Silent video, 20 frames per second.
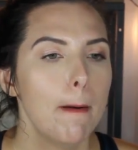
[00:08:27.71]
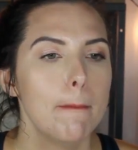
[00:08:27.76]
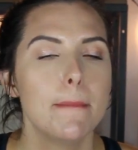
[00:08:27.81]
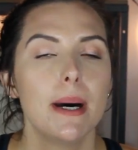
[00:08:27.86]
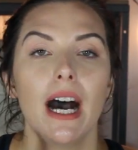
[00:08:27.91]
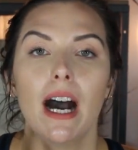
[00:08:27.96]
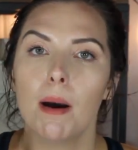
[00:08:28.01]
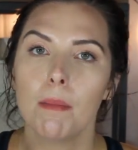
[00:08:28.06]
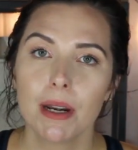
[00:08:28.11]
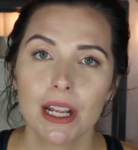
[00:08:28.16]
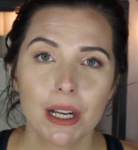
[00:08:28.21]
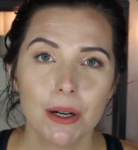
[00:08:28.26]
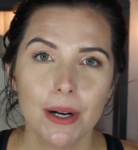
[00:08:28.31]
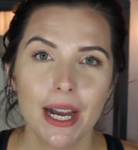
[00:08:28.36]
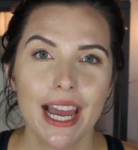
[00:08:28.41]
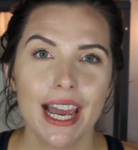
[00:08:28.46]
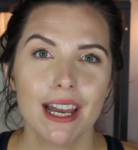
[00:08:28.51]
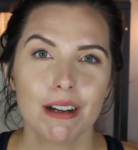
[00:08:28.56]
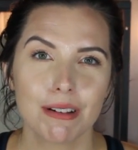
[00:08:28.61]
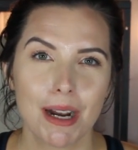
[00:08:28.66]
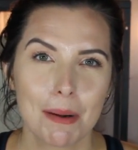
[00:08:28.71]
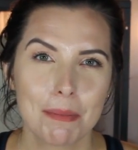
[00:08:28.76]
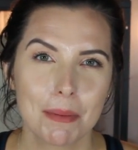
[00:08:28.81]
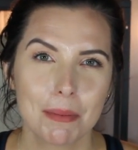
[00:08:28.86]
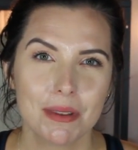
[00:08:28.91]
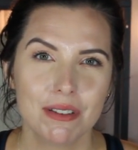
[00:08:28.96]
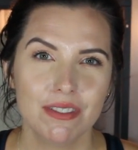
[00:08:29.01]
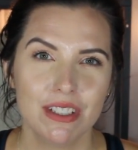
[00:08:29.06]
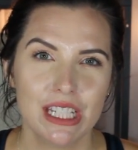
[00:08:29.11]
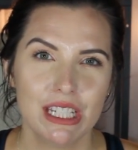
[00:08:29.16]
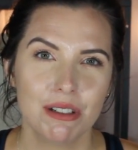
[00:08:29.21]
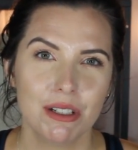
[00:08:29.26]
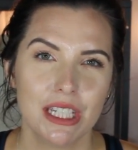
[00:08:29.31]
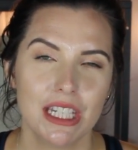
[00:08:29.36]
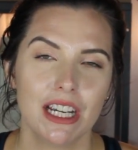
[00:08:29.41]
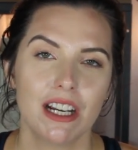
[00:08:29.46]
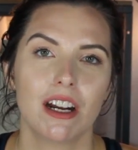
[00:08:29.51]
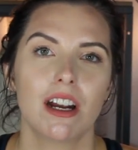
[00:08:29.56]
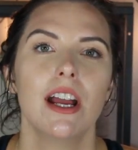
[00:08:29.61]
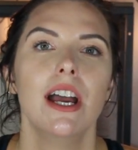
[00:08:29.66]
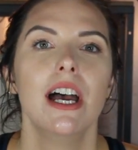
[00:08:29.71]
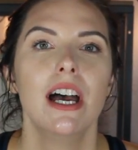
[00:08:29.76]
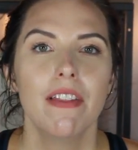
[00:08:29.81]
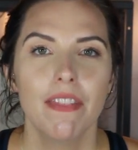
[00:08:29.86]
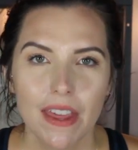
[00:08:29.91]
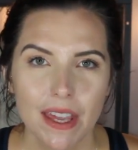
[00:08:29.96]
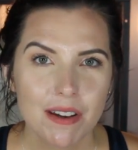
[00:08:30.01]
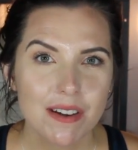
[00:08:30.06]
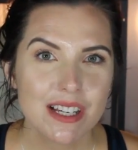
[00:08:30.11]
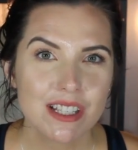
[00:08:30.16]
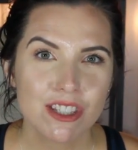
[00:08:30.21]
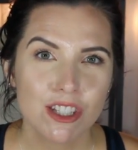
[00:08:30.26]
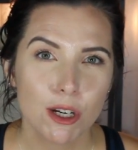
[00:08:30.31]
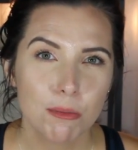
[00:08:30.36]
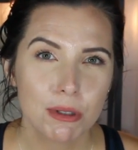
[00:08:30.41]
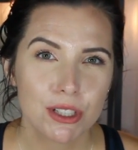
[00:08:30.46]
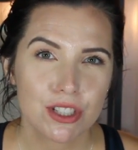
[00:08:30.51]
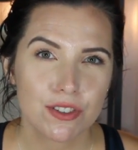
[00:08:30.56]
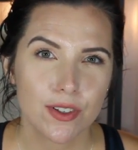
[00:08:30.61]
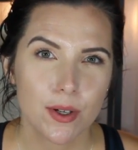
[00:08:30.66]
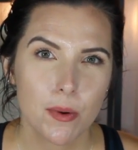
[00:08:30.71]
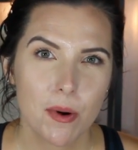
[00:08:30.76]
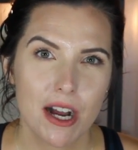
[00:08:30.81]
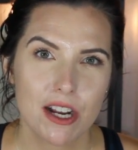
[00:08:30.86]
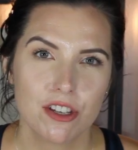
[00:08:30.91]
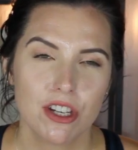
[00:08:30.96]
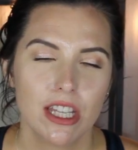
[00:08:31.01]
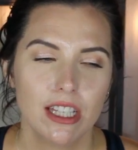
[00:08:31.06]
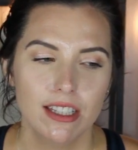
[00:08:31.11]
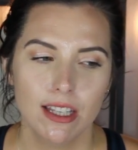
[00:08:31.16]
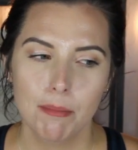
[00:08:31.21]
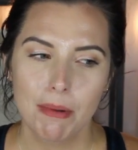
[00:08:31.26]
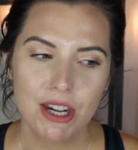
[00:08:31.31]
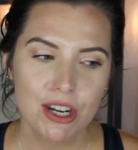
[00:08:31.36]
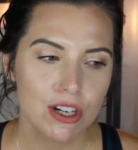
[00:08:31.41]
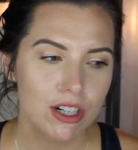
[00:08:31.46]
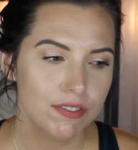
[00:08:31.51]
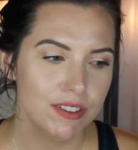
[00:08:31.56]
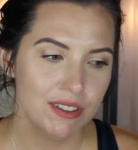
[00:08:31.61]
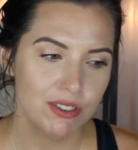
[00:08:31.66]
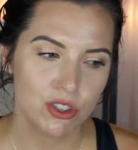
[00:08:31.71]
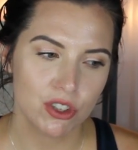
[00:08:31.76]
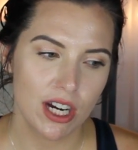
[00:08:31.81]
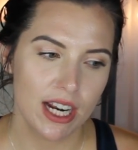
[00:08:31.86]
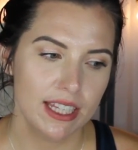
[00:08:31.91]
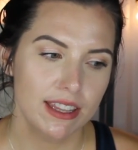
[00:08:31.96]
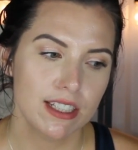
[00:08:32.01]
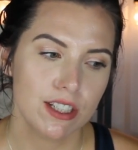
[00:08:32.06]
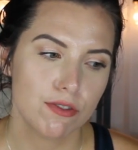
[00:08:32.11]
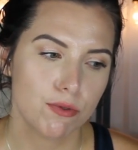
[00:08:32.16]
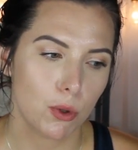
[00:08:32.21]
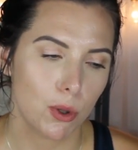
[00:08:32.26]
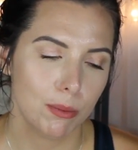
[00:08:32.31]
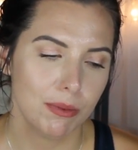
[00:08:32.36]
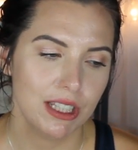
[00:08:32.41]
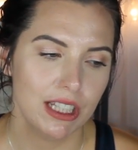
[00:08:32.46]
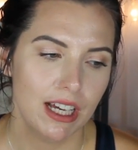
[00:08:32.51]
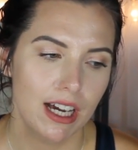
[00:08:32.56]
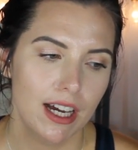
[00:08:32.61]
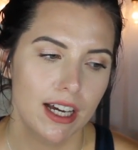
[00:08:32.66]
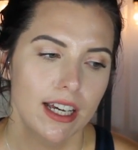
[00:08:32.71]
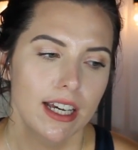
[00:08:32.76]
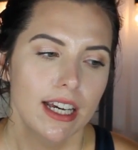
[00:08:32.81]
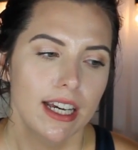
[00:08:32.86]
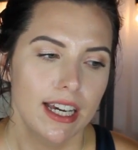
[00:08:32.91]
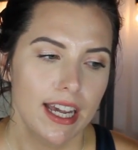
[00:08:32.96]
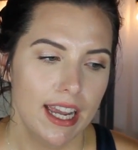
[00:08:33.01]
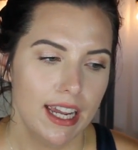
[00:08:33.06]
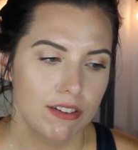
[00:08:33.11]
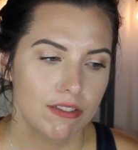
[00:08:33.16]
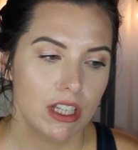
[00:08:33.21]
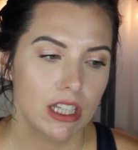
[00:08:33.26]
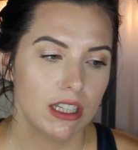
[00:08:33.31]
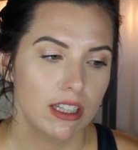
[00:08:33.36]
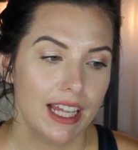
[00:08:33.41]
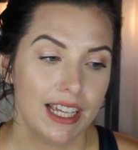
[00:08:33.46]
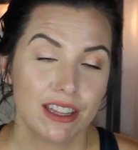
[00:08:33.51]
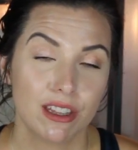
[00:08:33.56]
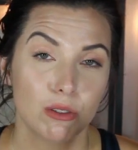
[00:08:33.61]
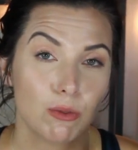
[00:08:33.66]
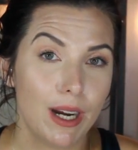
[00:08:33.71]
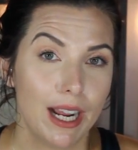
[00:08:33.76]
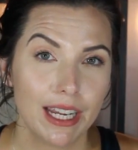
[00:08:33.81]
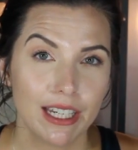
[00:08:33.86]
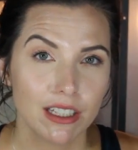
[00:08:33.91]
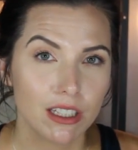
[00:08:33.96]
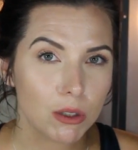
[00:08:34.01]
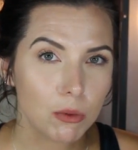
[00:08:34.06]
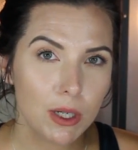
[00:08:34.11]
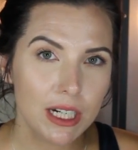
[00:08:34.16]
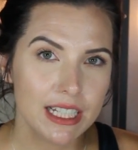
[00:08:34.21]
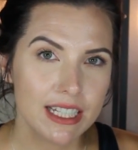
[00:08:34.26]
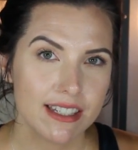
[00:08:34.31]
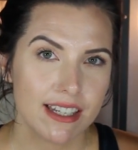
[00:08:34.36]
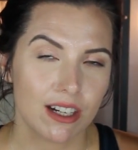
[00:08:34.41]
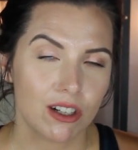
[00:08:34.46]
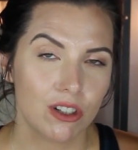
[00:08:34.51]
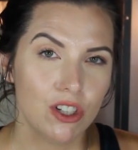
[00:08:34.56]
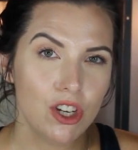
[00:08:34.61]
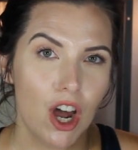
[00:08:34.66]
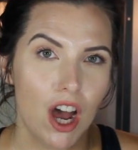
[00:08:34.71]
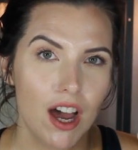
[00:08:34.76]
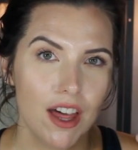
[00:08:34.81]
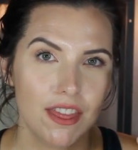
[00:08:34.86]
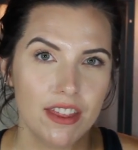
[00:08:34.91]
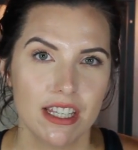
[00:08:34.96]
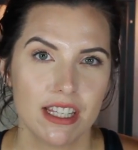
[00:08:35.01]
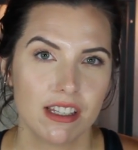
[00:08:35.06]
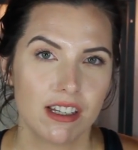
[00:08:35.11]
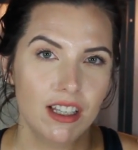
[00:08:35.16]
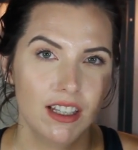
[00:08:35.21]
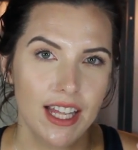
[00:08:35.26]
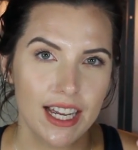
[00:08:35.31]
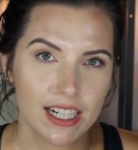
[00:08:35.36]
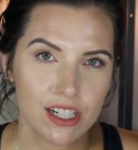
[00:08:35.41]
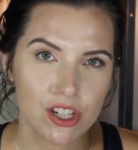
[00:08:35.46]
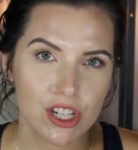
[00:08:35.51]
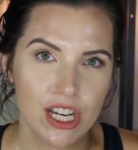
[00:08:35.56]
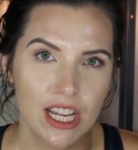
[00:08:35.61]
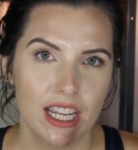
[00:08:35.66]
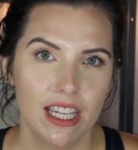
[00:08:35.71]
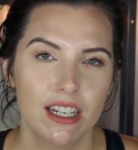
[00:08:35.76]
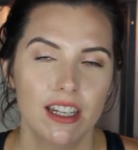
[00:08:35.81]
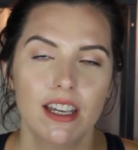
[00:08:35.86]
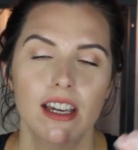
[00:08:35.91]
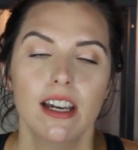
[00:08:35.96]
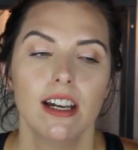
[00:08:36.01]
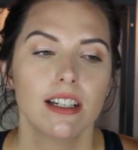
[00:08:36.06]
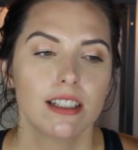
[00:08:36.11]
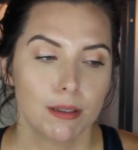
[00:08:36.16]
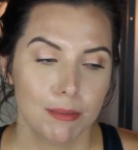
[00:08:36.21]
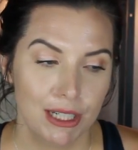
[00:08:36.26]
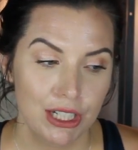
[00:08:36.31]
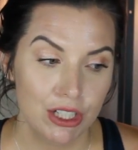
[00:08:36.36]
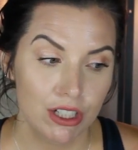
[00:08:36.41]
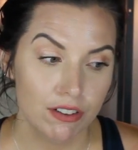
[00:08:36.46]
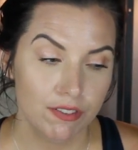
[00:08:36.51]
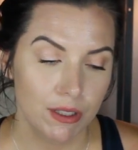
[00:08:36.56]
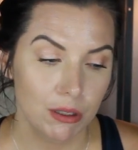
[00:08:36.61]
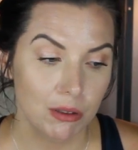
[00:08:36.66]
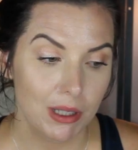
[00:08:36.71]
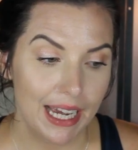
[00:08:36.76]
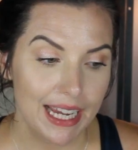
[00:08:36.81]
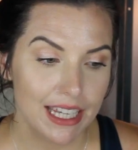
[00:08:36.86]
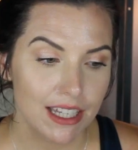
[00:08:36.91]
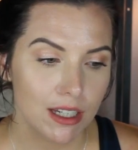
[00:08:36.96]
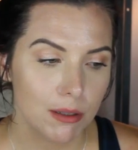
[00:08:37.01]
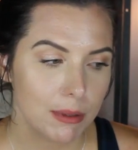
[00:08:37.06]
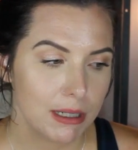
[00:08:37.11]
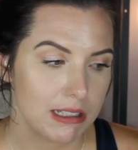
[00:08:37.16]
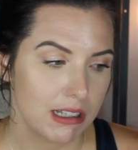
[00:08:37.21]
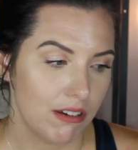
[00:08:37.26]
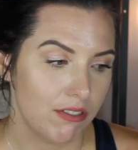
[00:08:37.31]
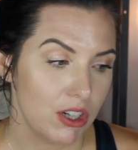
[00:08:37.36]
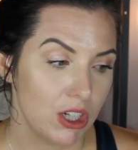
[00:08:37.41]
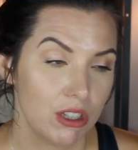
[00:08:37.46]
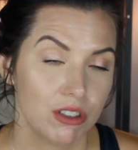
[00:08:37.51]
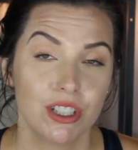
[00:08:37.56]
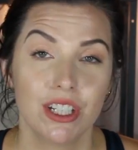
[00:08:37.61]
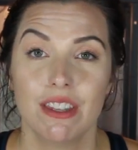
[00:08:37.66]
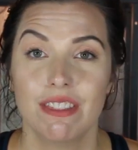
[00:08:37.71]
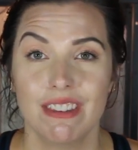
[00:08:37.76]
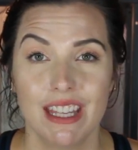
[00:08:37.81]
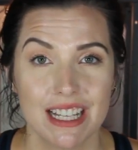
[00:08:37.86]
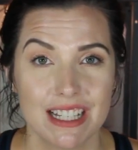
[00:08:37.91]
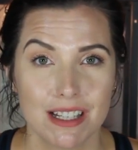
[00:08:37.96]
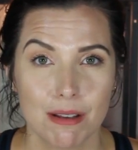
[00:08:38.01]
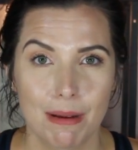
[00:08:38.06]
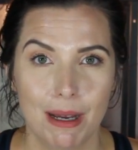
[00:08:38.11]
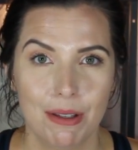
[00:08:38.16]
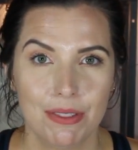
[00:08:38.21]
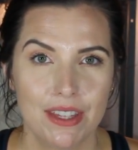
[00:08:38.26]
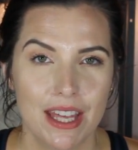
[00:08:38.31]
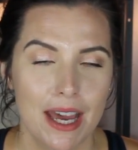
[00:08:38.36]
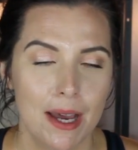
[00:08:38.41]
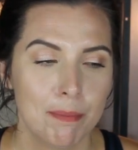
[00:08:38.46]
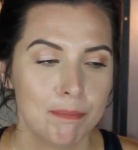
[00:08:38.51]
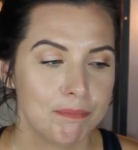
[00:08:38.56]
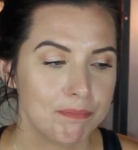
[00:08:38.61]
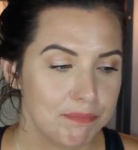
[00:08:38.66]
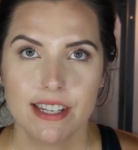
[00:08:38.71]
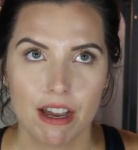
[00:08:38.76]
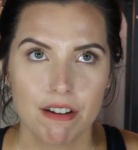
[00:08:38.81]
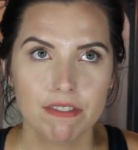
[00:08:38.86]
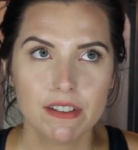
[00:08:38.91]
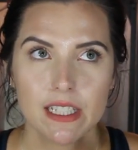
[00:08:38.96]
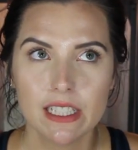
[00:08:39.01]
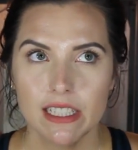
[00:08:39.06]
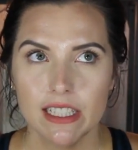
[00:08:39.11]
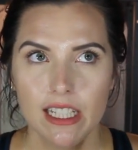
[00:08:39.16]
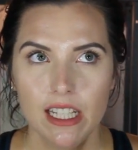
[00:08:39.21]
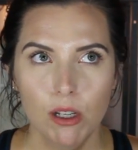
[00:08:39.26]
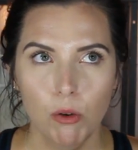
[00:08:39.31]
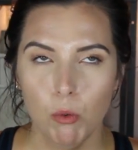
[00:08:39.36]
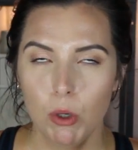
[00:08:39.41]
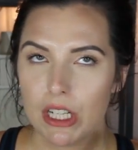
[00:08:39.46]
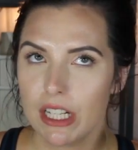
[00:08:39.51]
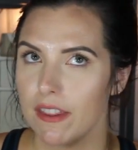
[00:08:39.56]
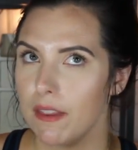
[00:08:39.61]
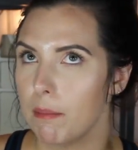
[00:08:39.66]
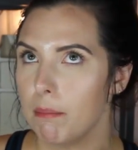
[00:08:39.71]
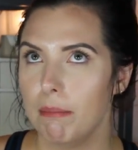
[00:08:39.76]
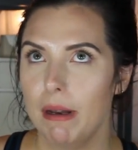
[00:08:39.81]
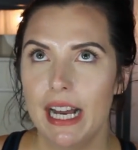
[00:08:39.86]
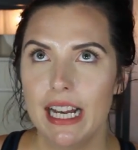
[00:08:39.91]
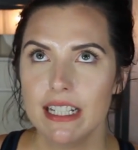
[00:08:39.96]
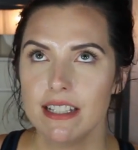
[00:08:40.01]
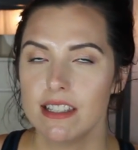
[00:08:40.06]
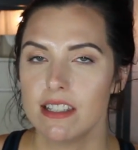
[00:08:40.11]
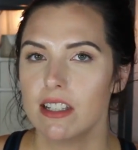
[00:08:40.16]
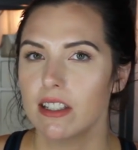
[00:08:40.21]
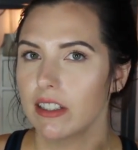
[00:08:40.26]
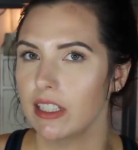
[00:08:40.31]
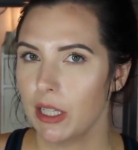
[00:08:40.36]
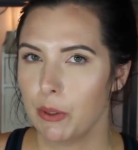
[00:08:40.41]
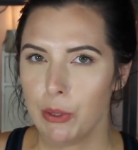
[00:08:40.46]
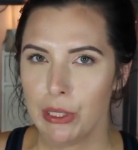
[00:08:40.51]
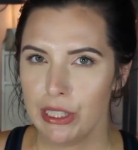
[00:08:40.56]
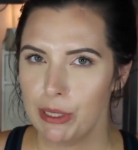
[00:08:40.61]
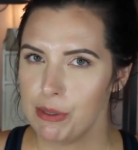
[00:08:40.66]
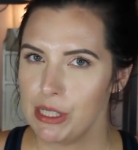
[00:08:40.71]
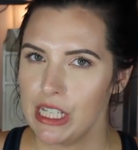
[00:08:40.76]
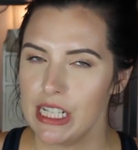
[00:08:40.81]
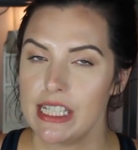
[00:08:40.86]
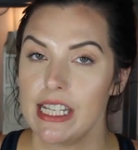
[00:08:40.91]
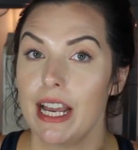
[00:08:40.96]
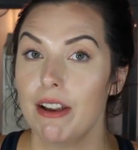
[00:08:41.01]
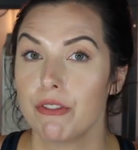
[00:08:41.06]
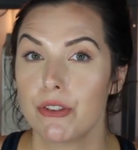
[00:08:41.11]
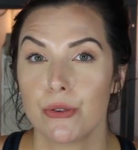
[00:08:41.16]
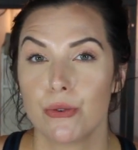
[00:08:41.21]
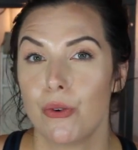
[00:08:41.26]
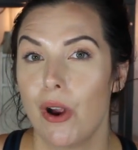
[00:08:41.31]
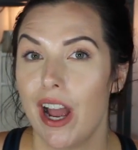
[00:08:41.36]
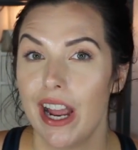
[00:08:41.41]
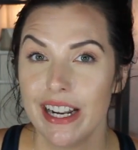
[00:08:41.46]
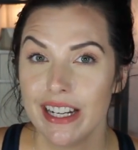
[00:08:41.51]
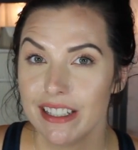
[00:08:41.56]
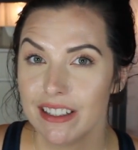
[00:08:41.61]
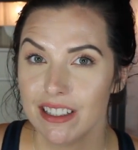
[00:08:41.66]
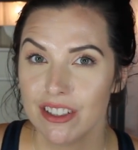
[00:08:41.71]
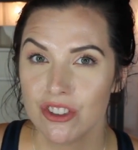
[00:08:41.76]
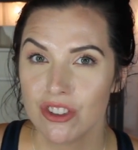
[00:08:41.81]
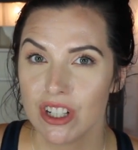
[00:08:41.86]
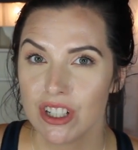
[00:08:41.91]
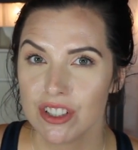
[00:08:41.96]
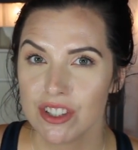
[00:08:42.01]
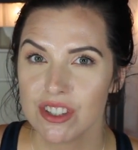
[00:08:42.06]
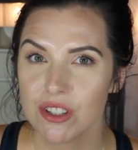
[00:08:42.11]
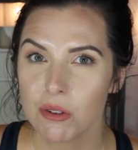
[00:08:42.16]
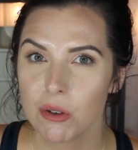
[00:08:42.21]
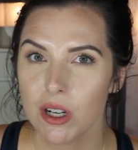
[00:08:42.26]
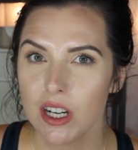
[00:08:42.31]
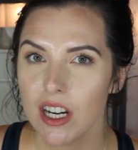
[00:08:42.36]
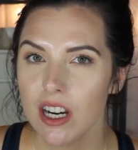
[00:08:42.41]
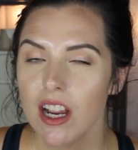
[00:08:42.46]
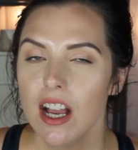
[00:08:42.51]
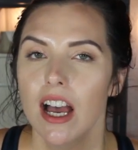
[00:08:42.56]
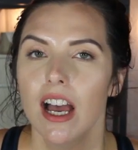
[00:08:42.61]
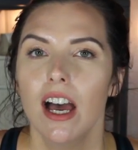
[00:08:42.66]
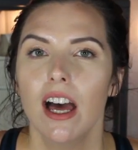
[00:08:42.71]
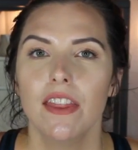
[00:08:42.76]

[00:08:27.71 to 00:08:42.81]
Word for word: But I'm gonna go ahead wrap up the video here. Thank you guys so much for watching. Let me know if you tried this formula, even like the regular ones that are not this collection. Let me know if you like them because I've heard good things about them. Definitely one of the best liquid lipsticks I've tried at the drugstore.